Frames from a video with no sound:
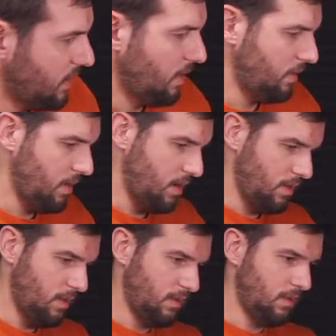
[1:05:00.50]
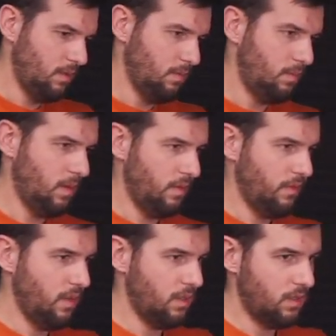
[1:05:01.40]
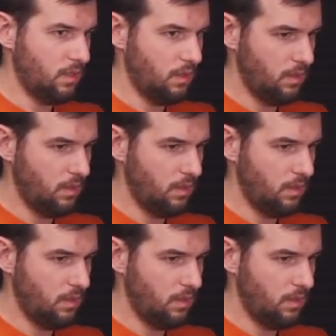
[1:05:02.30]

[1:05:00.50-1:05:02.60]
out there. That's perfect.